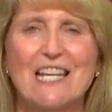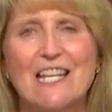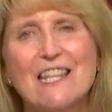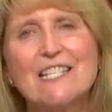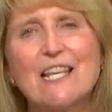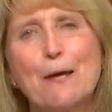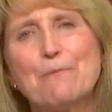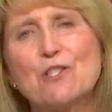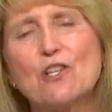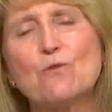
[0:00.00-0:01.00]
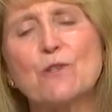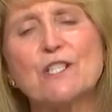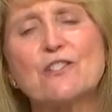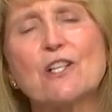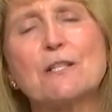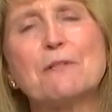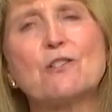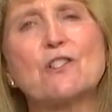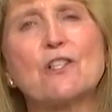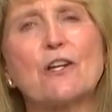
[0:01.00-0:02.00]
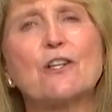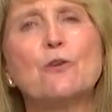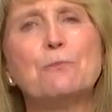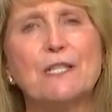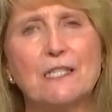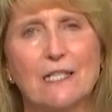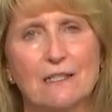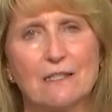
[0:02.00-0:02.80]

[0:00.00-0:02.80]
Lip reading: In this episode, we're going to talk about sarcopenia.